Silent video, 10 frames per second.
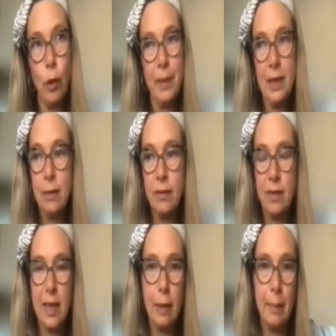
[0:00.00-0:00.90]
it's
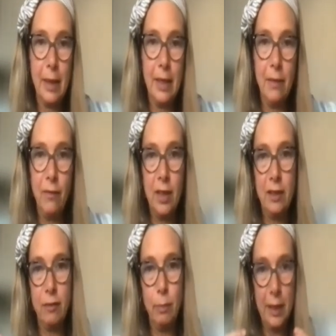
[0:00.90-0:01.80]
when they've not been
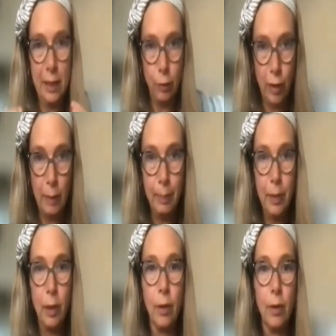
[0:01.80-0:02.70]
allowed, so they come out
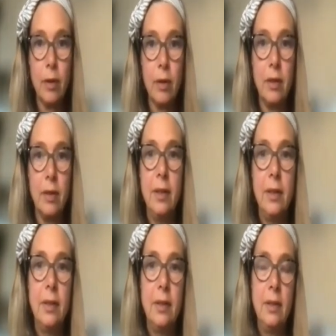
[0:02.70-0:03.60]
inadvertently or they
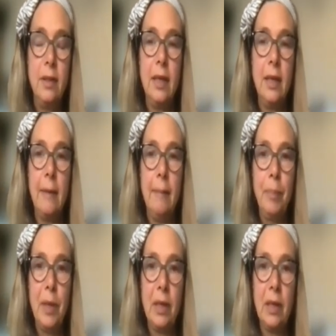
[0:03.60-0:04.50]
block.
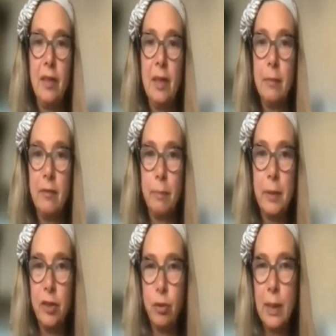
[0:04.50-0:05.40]
Yeah, and I think
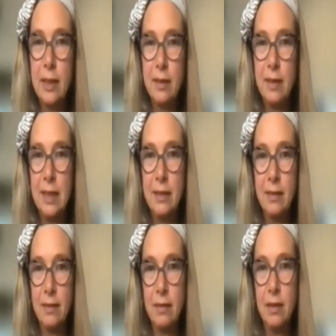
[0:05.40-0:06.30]
spirituality
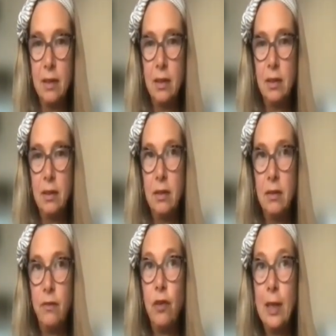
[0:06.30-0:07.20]
is
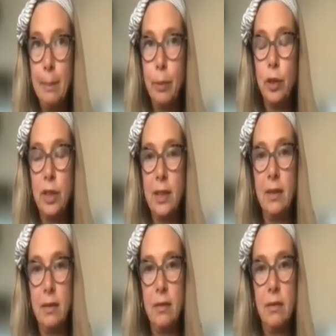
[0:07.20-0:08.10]
fully embodying
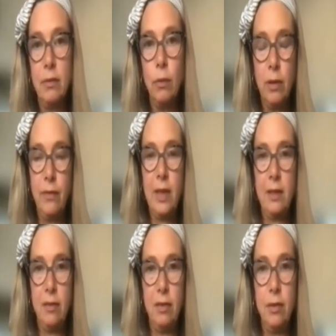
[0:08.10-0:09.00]
all of that too.
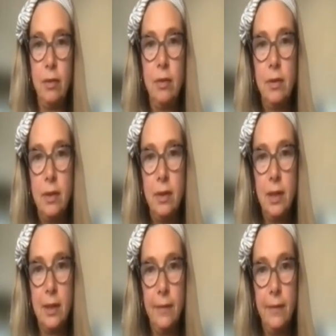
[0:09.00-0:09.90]
Yeah.
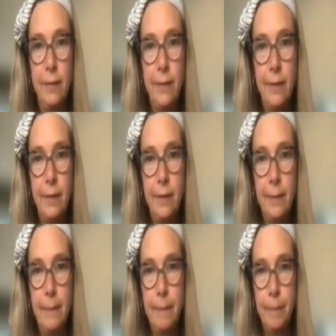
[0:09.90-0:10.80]
Okay.
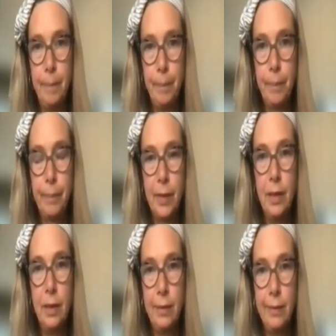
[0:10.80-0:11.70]

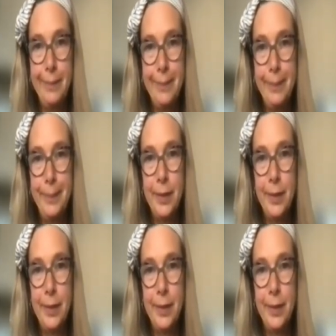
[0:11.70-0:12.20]
Mm. Thank you.